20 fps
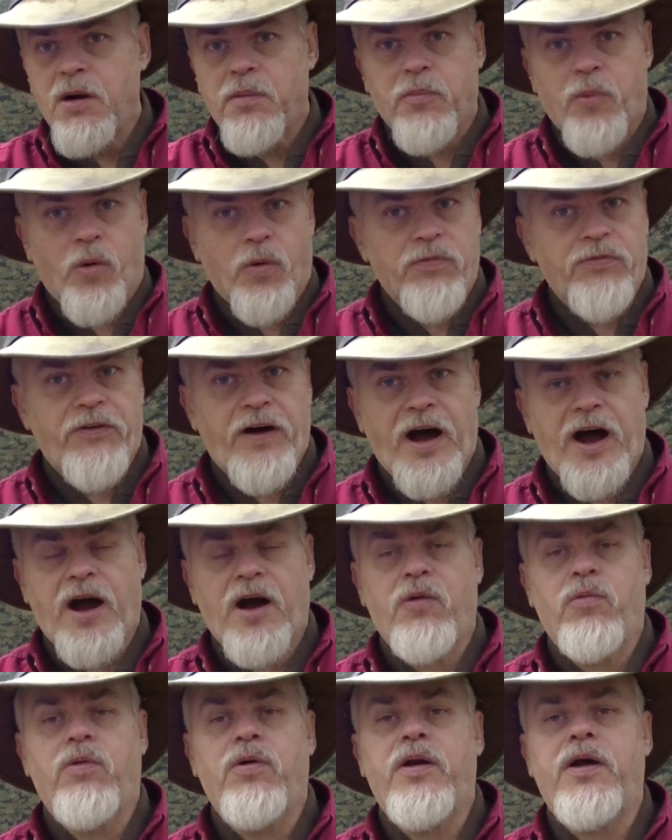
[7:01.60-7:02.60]
more
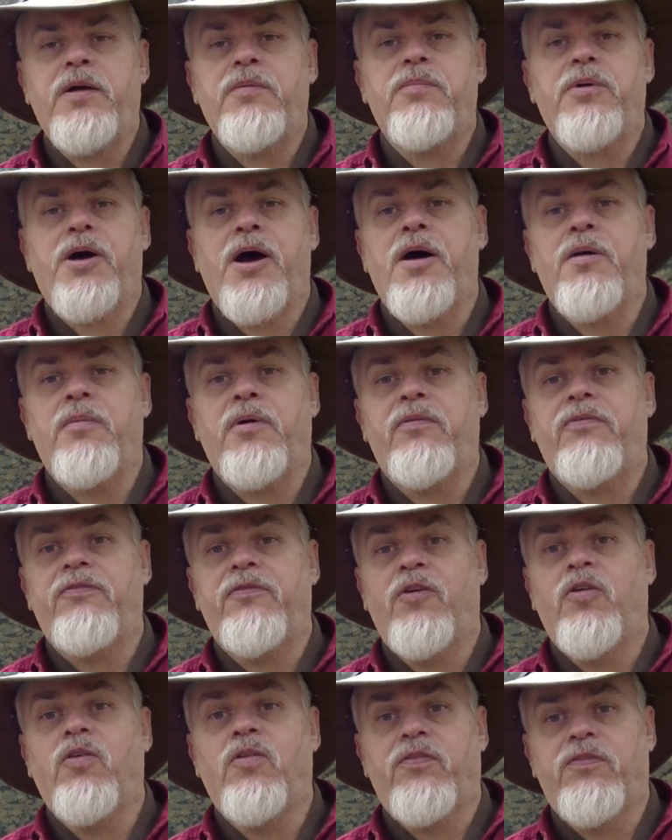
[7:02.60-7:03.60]
firewood, it can become a
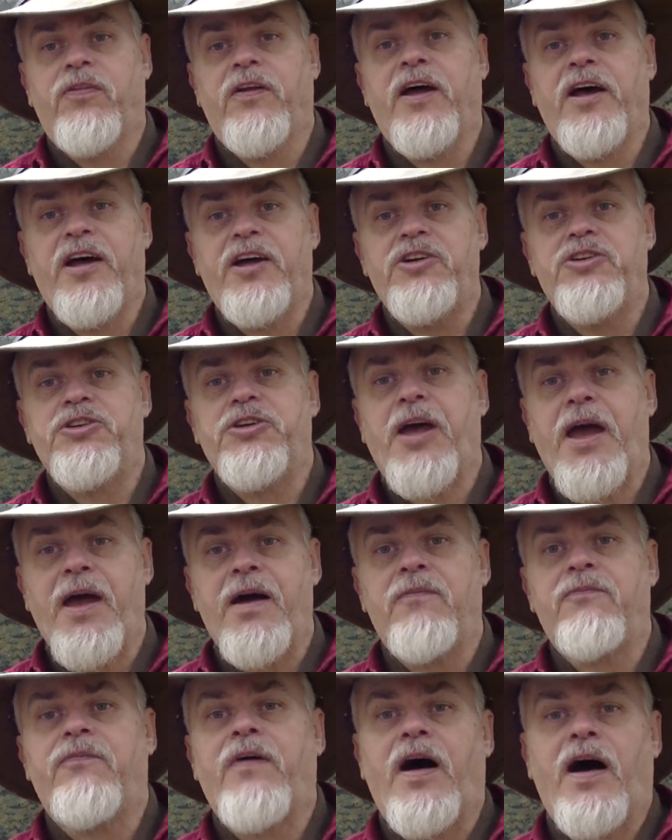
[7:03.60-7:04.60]
full-fledged
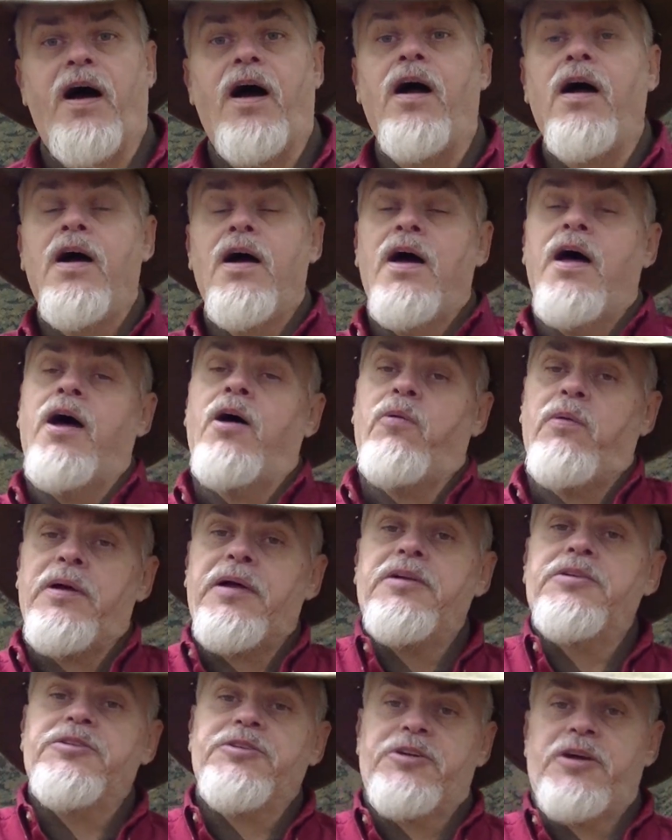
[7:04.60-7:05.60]
campfire. And we
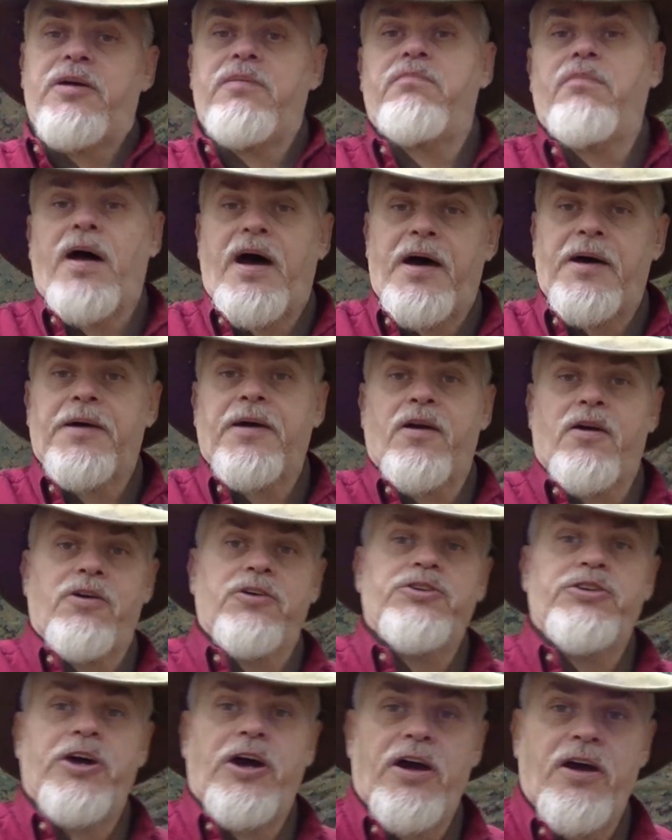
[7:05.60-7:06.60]
can sit back in our
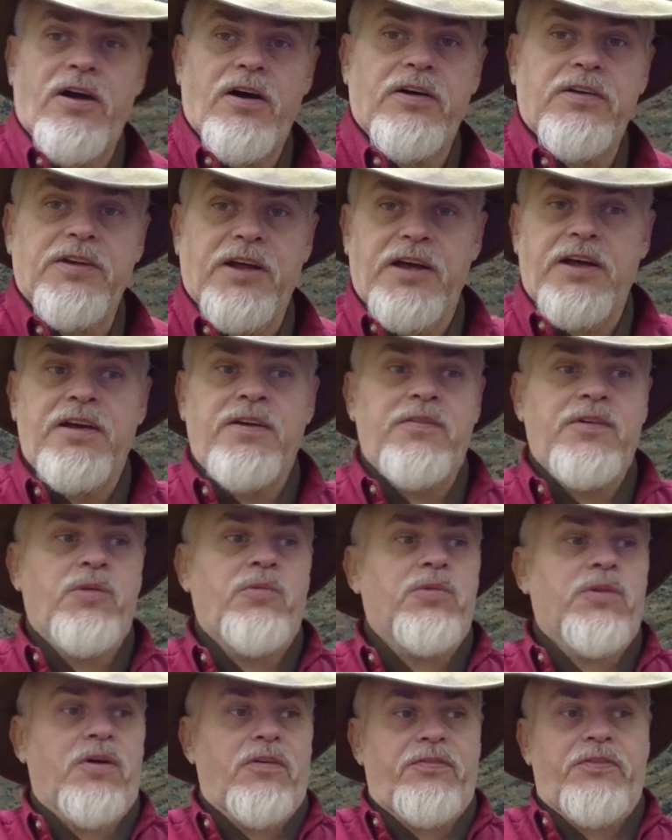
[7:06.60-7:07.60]
chair in the evening
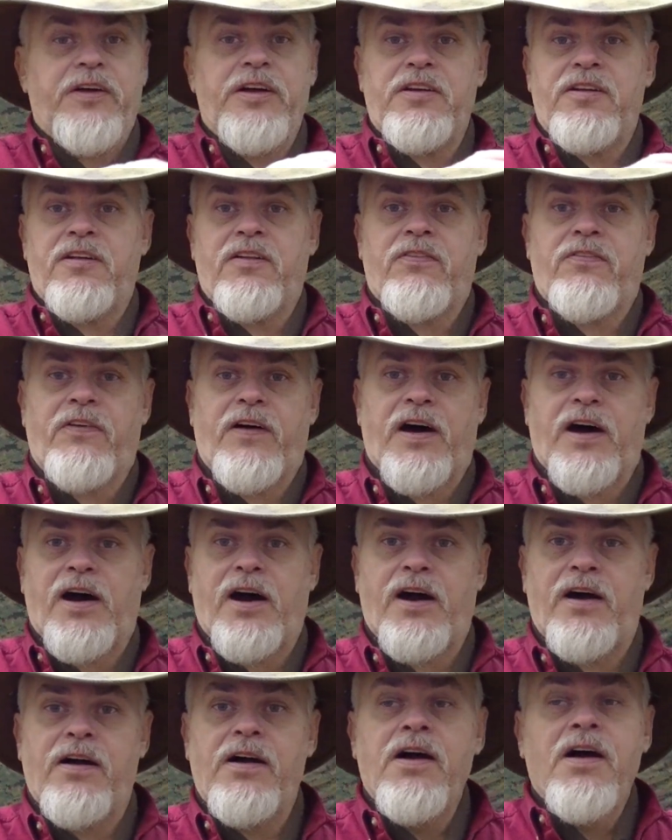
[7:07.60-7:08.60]
with our feet to the
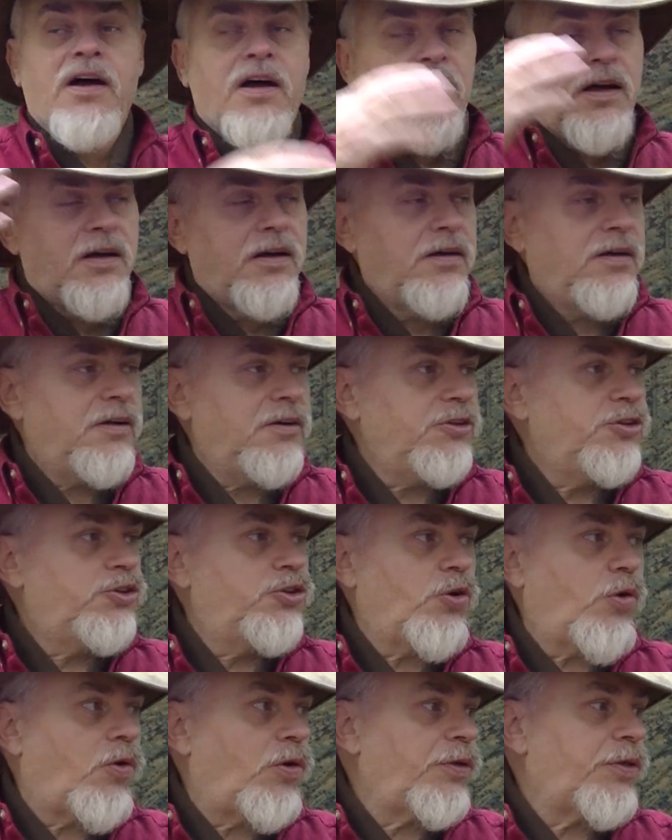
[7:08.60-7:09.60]
fire,
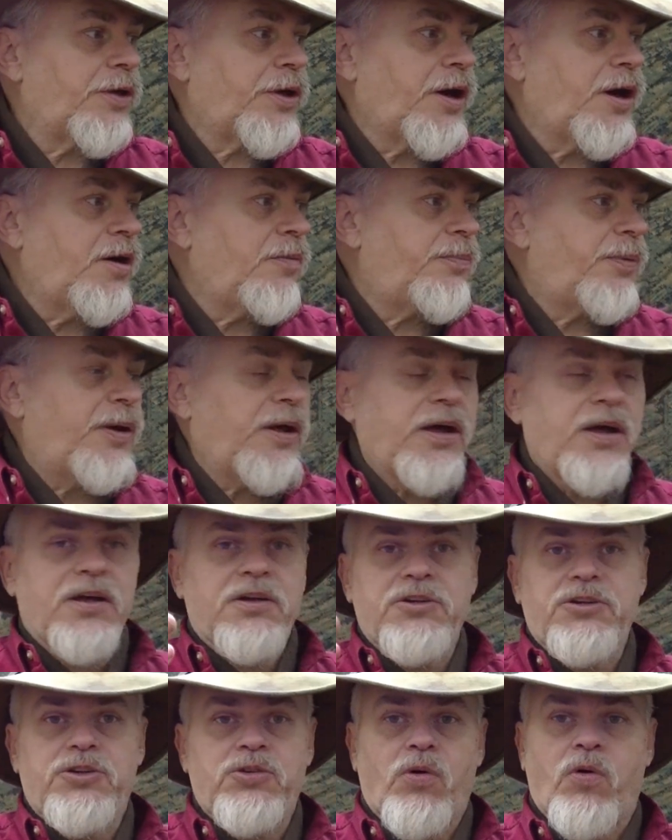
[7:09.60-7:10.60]
enjoy the company,
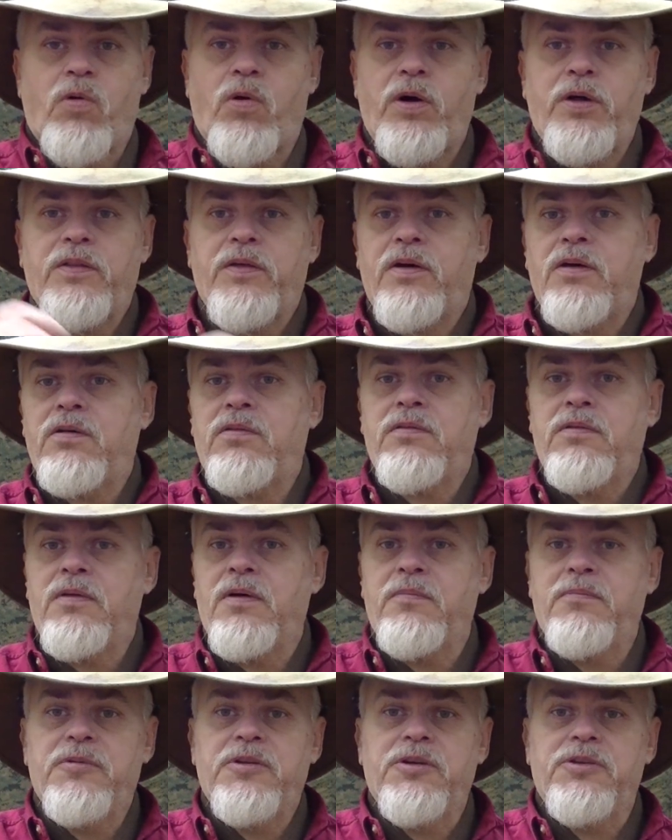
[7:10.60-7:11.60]
enjoy the,
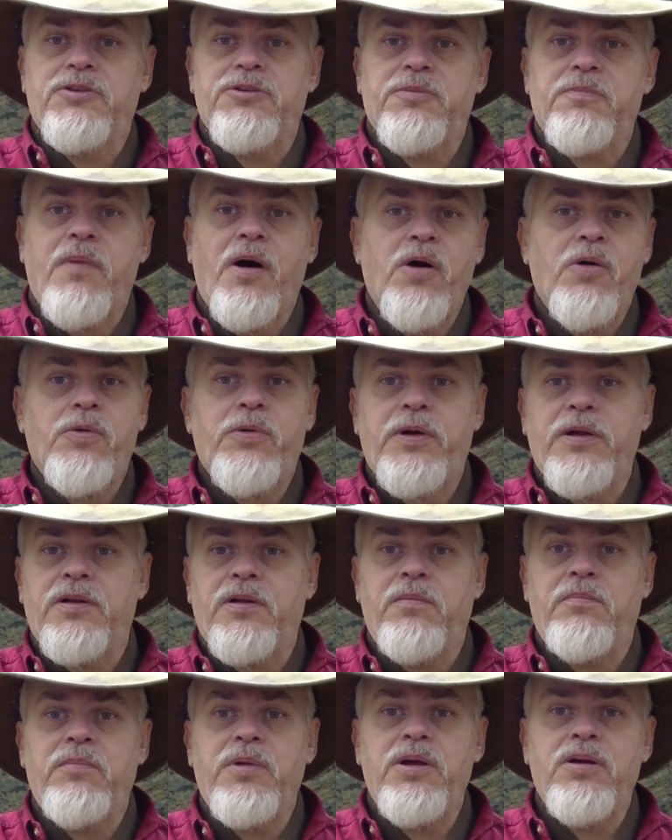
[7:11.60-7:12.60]
the, the smoke and
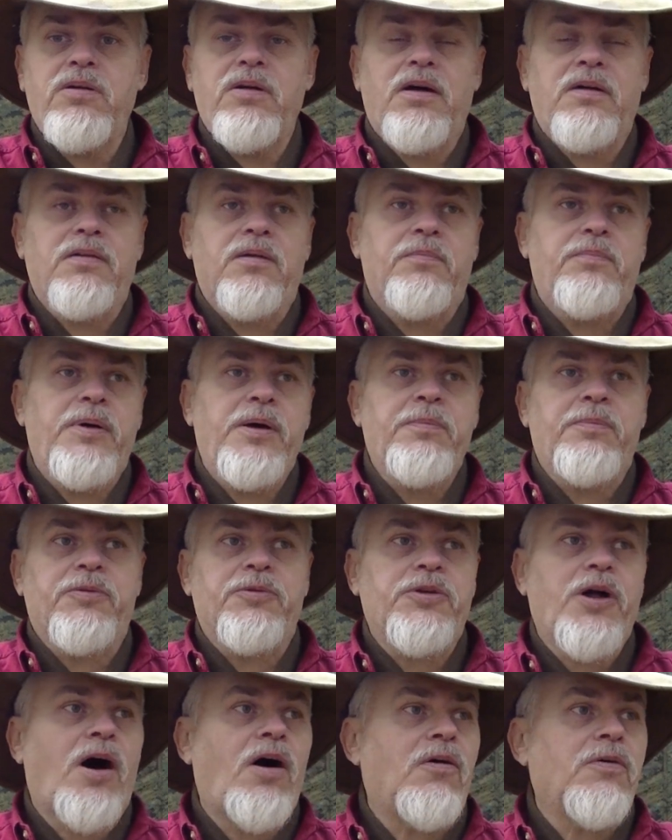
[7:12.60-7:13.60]
the and the people
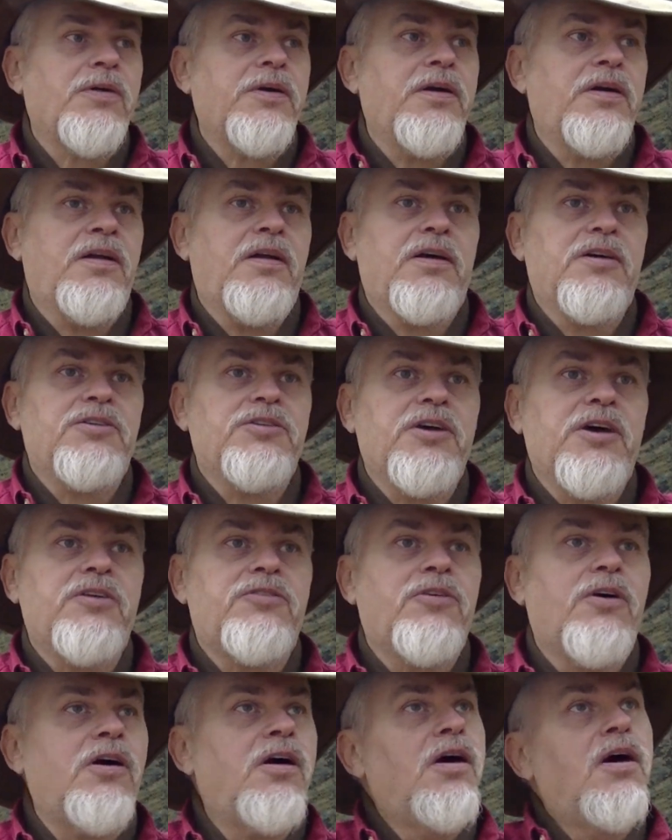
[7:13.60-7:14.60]
talking and
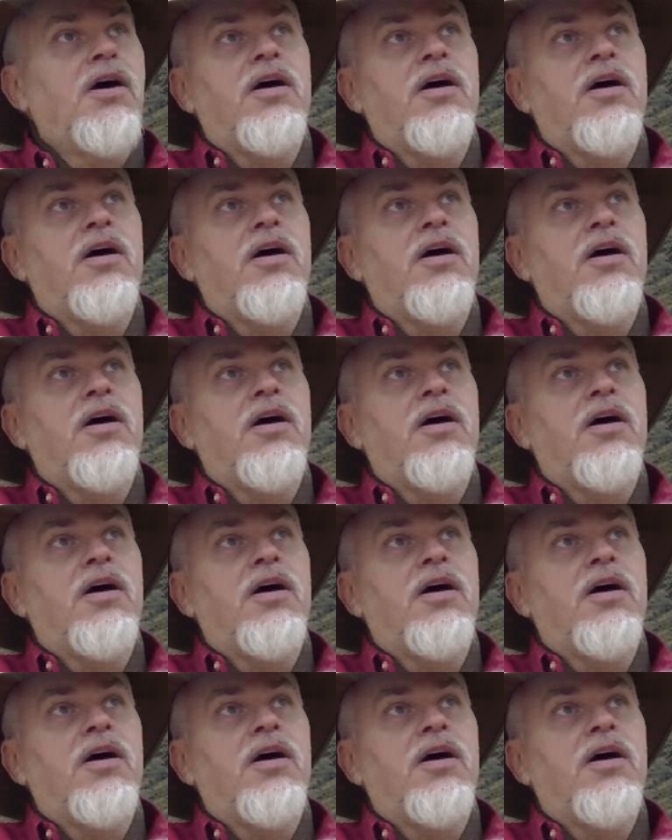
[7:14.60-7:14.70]
etc.,